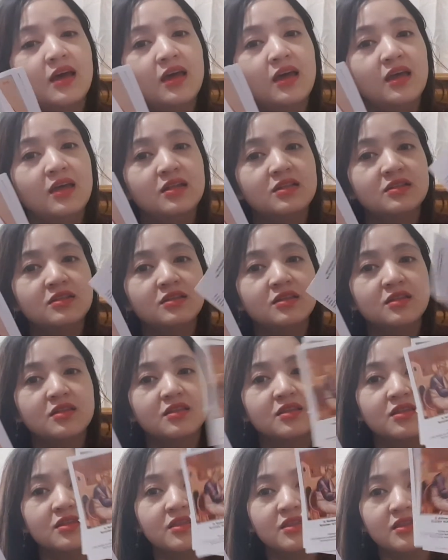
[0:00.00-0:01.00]
And
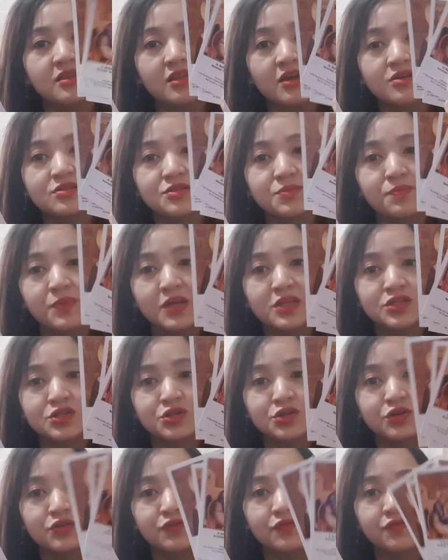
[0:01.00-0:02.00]
there's a
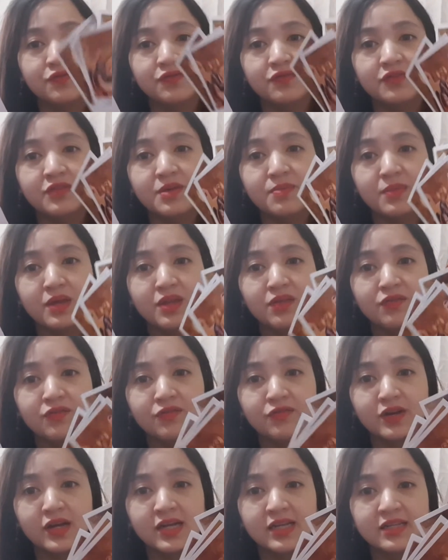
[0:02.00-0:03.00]
picture of them in
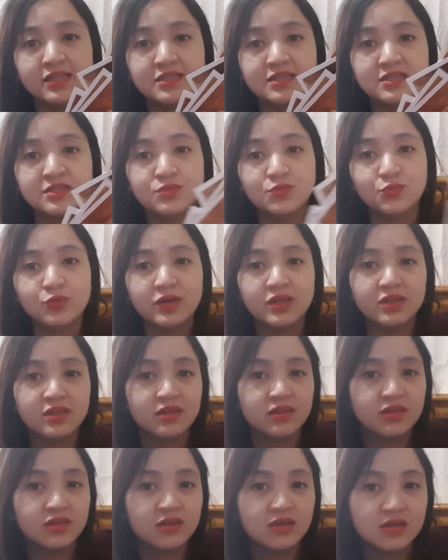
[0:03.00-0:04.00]
front with
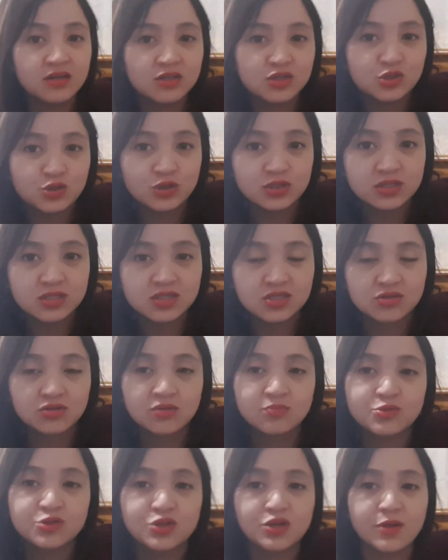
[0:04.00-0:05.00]
a short
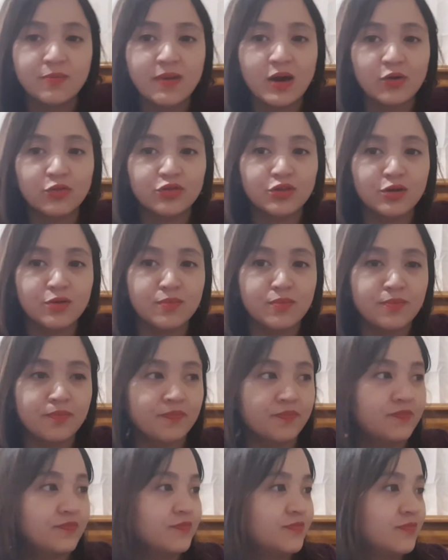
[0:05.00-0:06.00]
description about them
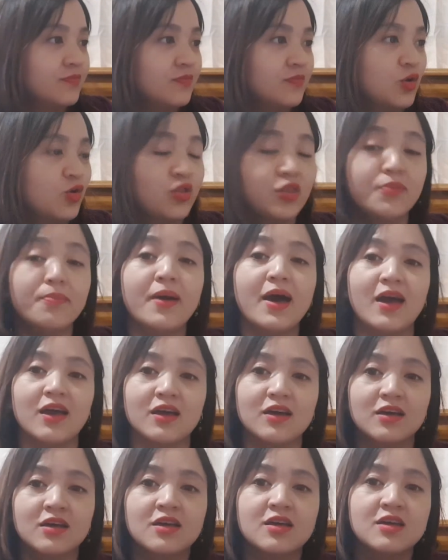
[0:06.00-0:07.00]
on the
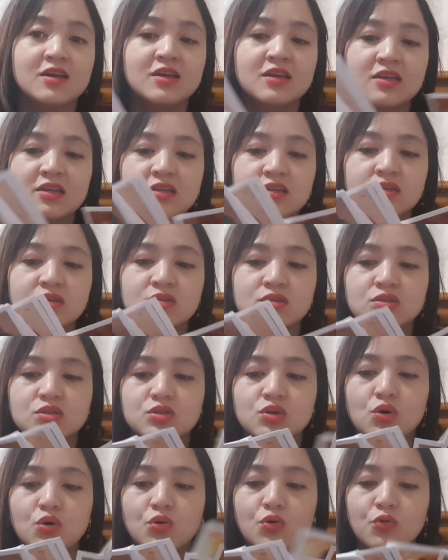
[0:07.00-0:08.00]
back.
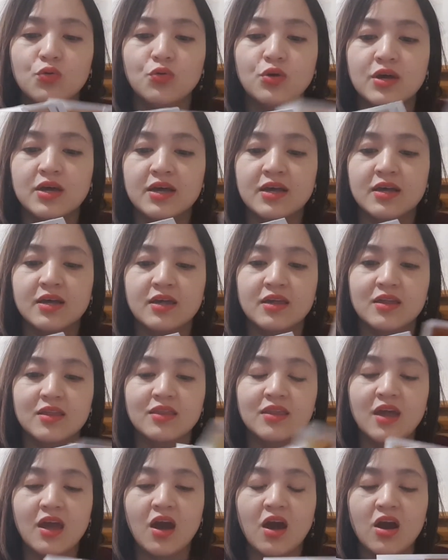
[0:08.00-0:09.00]
So
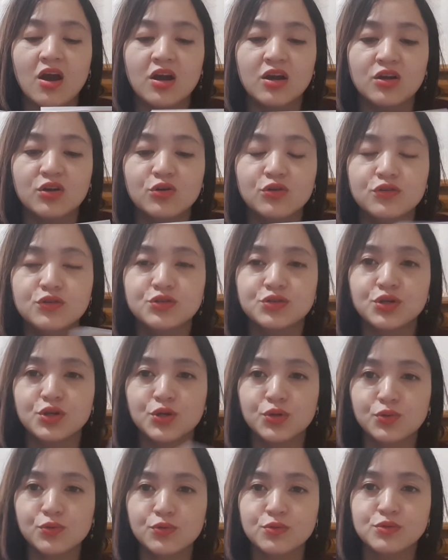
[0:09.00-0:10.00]
they are good to
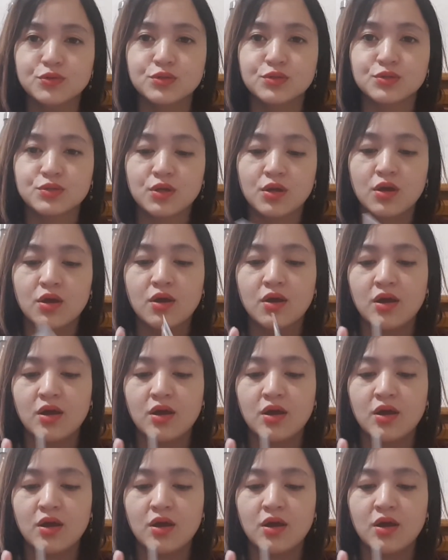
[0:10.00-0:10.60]
use